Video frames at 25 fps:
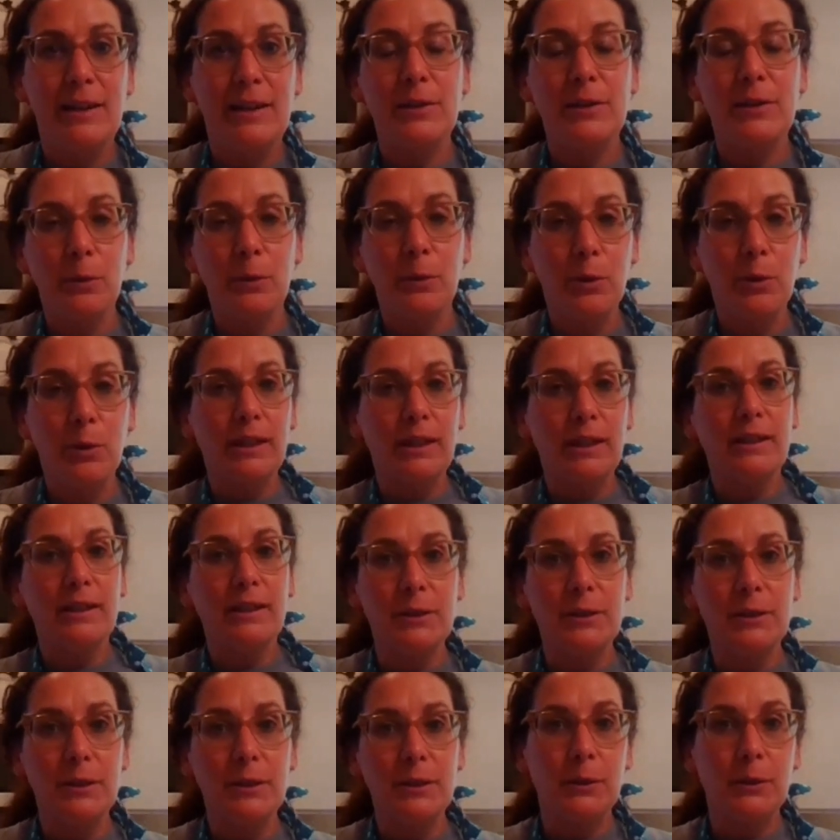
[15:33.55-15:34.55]
So we're
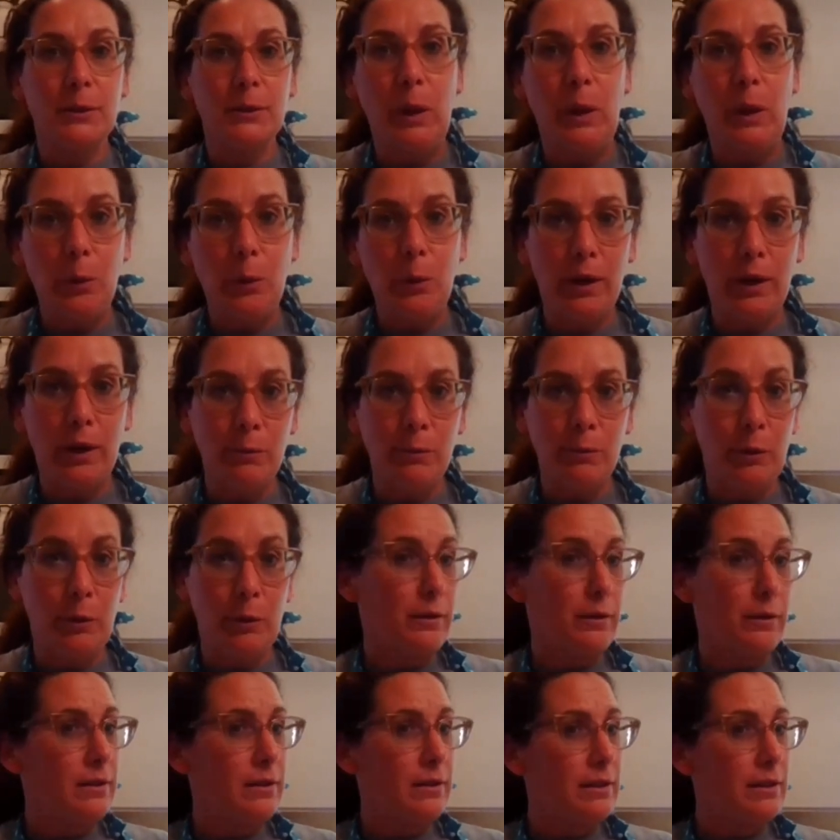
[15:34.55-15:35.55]
gonna do one
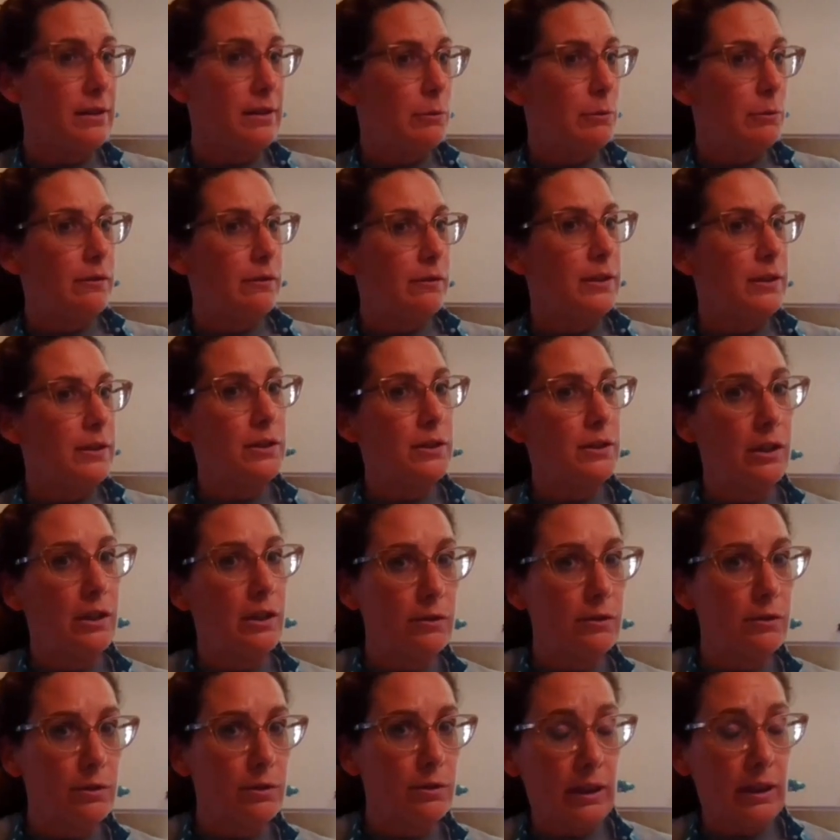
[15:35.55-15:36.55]
more. This is more of an
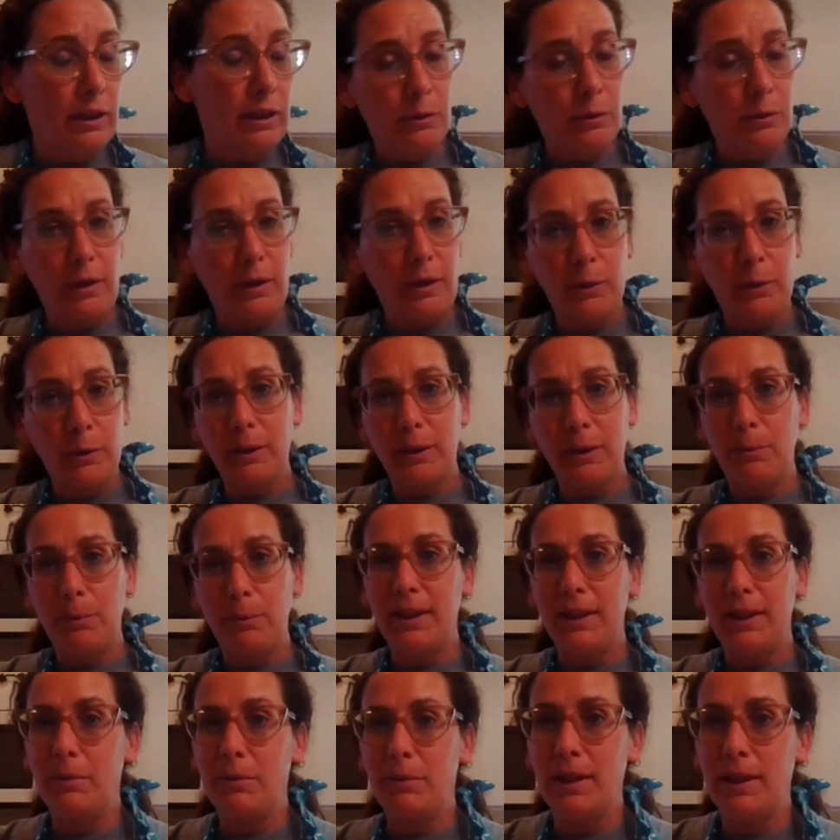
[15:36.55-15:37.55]
adult drink or a
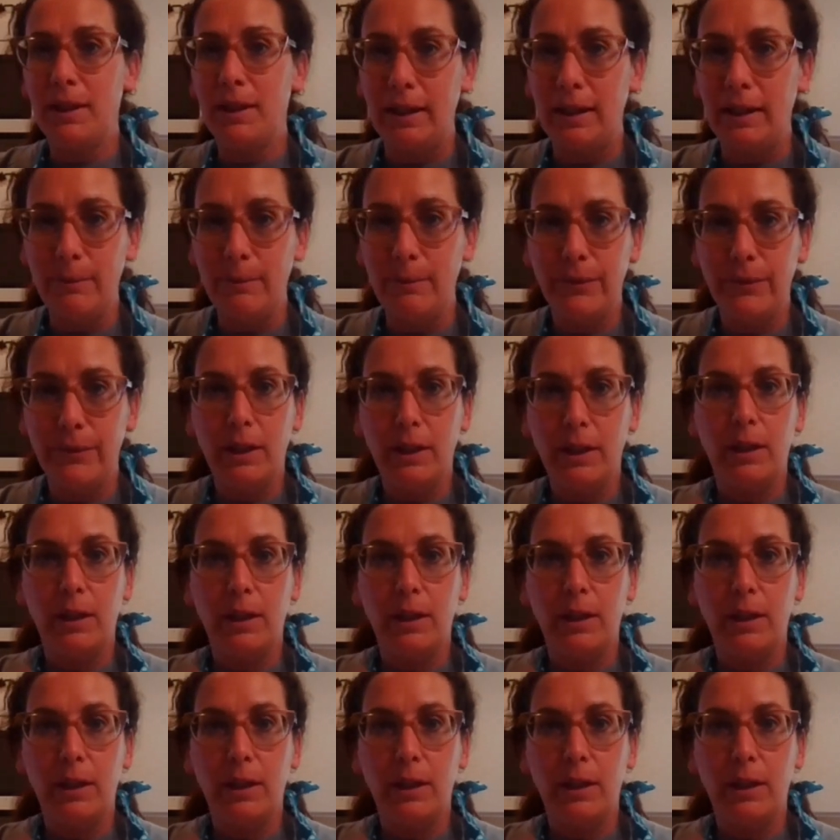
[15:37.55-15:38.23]
quick pick-me-up.